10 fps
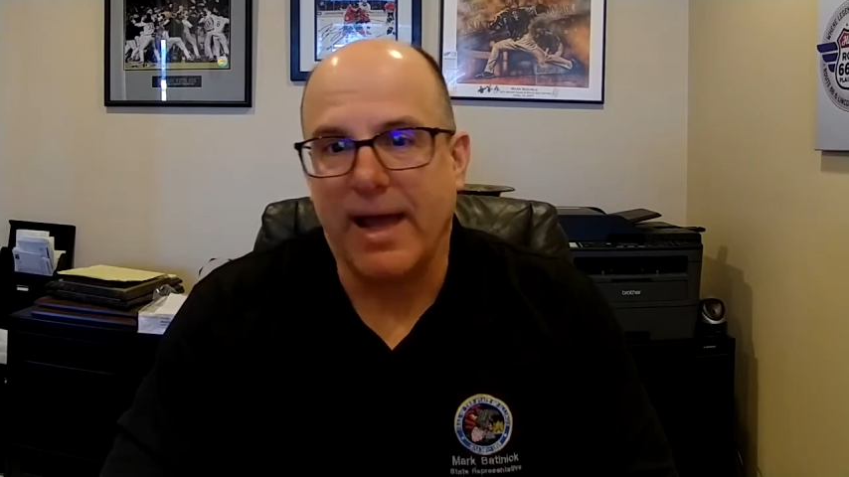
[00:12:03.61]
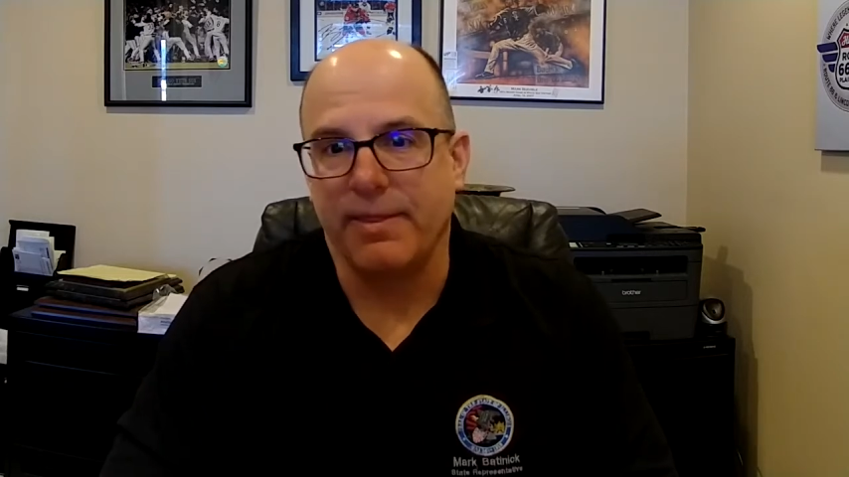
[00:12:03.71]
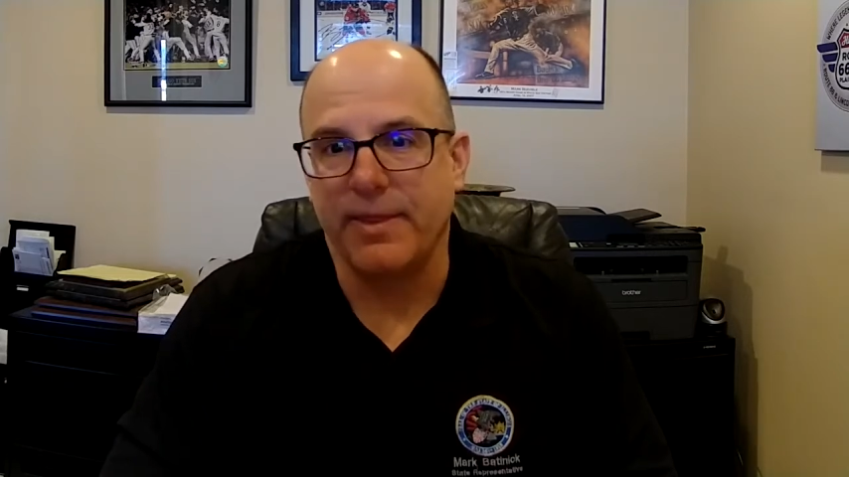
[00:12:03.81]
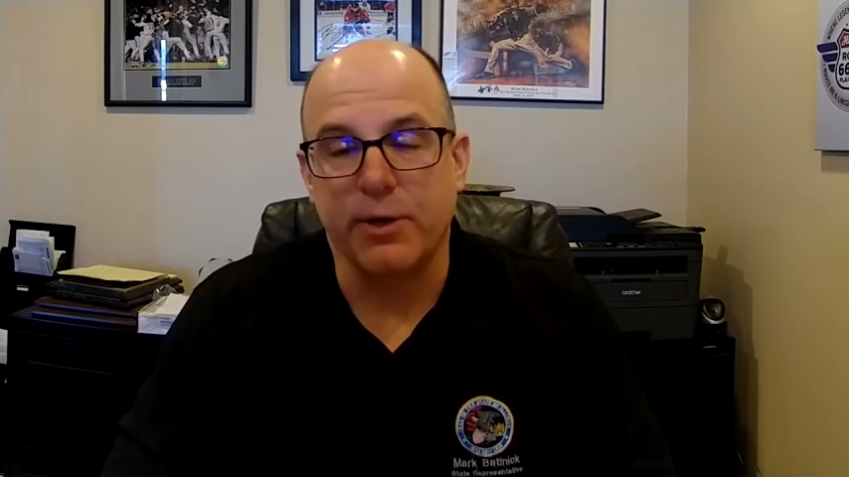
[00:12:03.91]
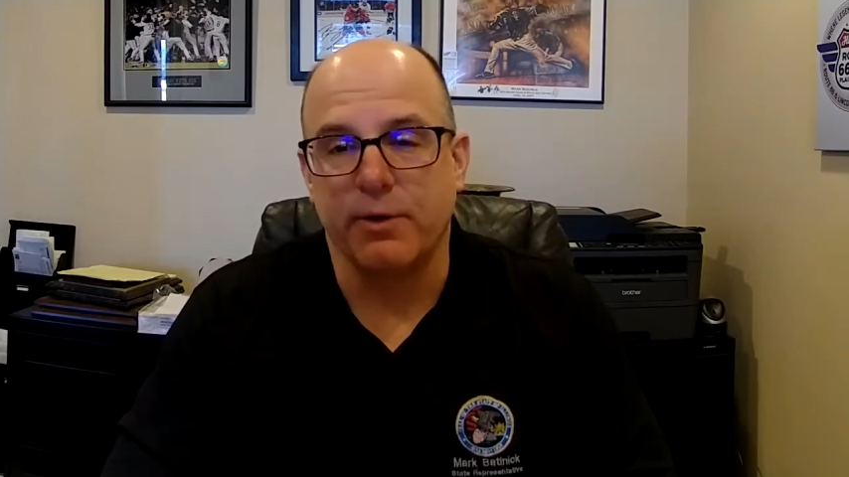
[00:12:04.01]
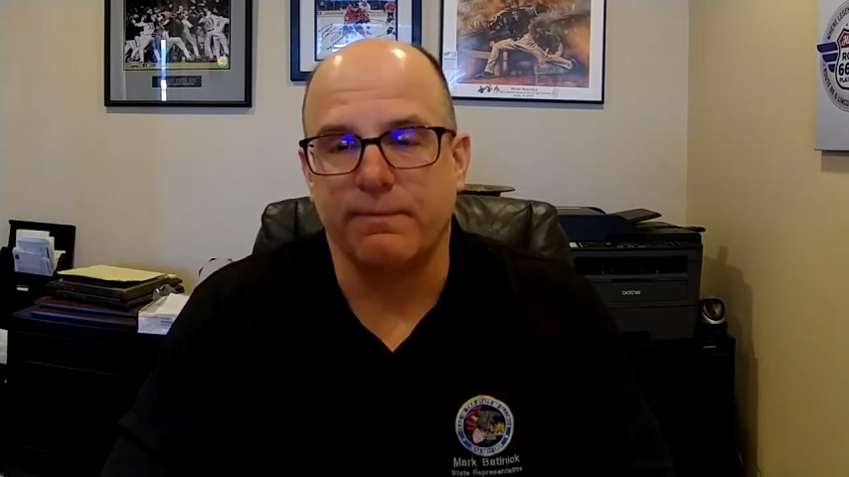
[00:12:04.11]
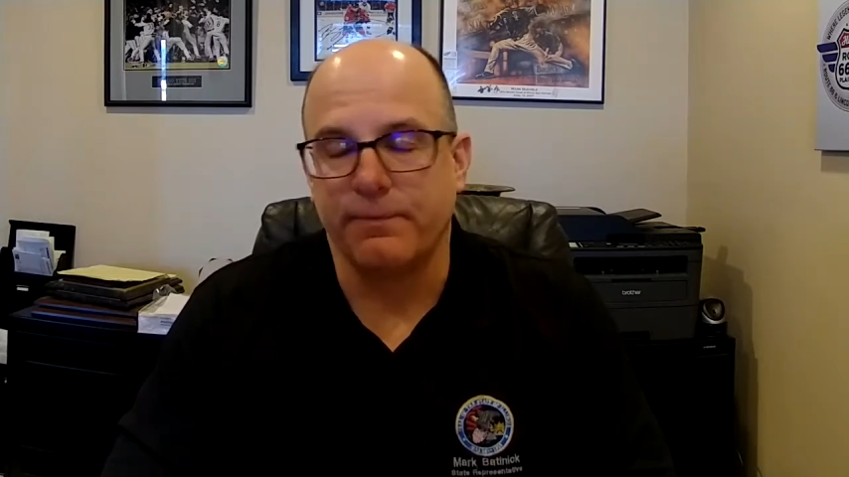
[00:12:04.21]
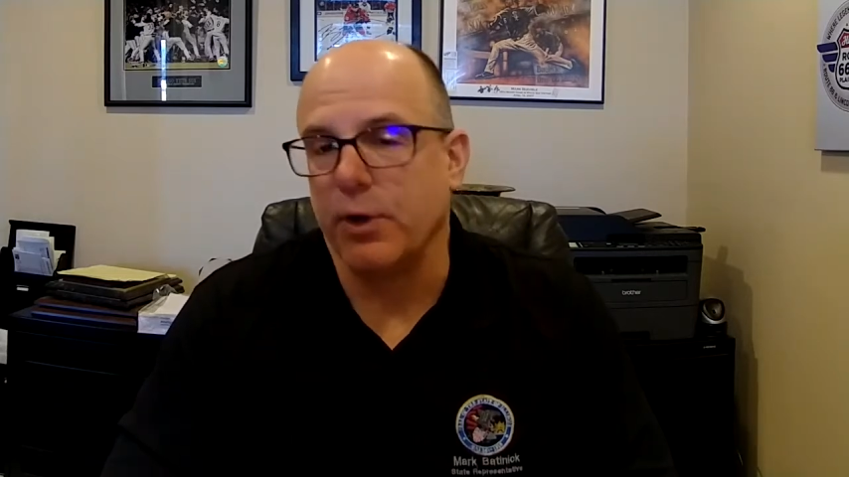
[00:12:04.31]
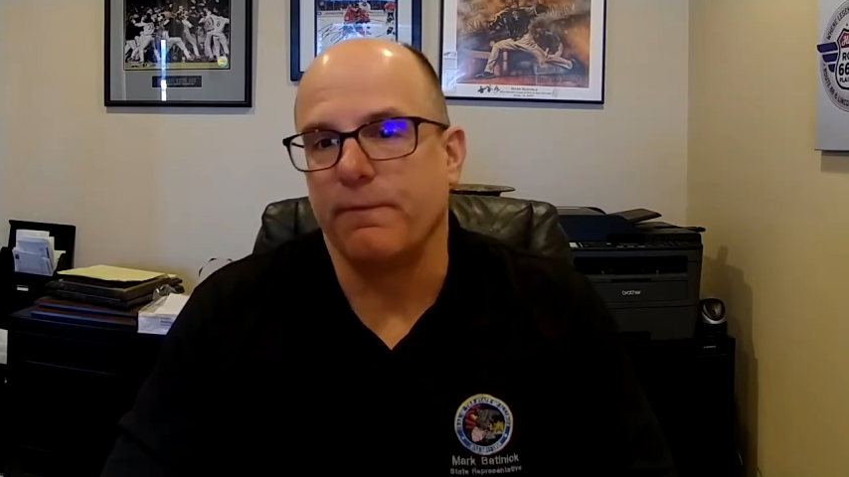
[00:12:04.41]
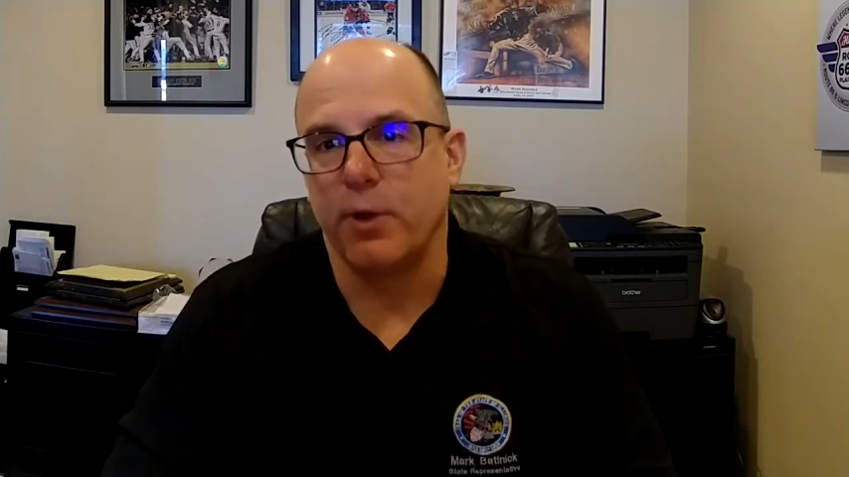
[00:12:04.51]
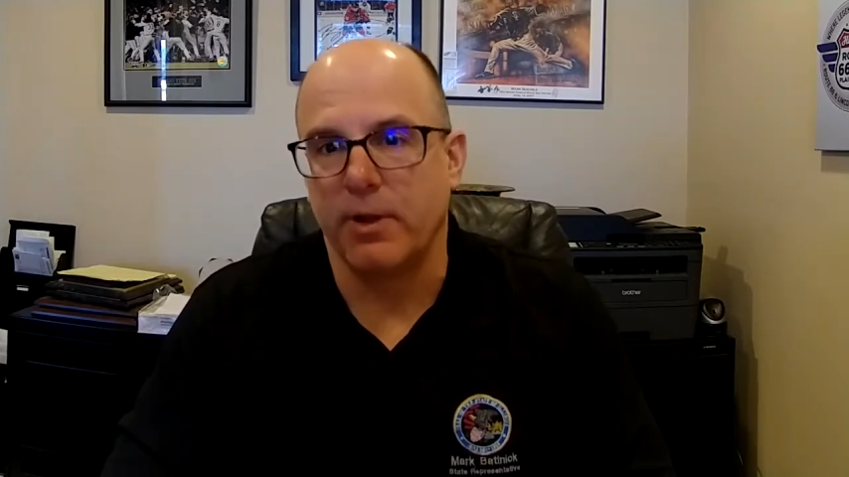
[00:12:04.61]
I think you're full